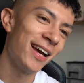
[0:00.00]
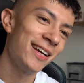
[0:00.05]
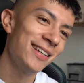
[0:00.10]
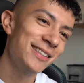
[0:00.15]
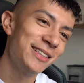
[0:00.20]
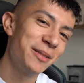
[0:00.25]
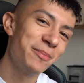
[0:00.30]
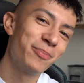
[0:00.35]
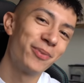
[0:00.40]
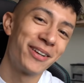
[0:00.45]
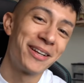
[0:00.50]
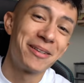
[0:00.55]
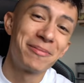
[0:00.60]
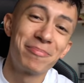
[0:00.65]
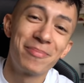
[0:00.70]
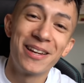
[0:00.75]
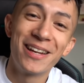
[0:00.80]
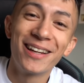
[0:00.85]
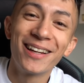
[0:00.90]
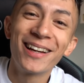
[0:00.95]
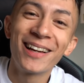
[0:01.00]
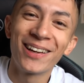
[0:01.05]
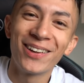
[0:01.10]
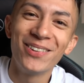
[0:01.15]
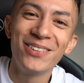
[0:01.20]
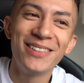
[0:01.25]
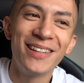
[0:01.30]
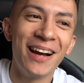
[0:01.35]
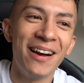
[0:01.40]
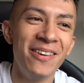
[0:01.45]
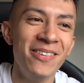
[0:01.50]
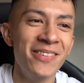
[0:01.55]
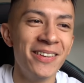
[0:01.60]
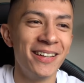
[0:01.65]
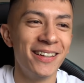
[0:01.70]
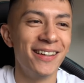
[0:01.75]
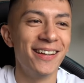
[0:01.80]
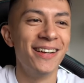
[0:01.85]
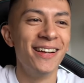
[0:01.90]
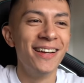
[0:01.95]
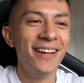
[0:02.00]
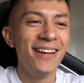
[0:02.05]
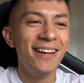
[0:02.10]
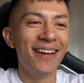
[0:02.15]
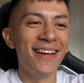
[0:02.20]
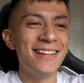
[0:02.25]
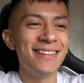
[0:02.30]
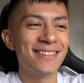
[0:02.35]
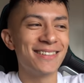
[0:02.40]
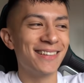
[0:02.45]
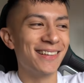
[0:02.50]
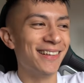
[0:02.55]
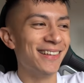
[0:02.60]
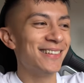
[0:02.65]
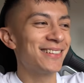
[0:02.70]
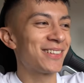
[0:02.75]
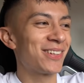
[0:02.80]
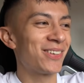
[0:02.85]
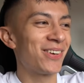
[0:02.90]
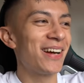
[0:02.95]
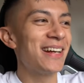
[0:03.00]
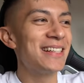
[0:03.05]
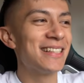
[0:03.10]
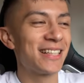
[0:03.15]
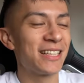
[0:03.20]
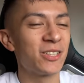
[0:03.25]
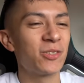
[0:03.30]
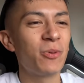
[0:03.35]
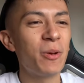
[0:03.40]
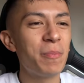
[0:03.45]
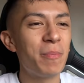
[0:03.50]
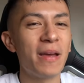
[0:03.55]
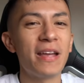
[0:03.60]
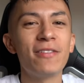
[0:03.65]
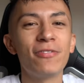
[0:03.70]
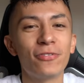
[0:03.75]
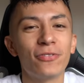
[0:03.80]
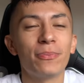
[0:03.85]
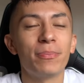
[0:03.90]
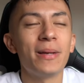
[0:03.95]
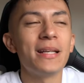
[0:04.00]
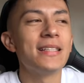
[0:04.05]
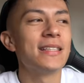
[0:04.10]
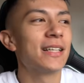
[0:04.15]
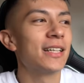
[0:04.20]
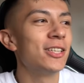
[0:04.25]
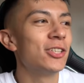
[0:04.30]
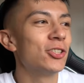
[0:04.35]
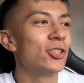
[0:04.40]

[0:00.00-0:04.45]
Actually bringing me and Chloe down here, it's crazy because we're basically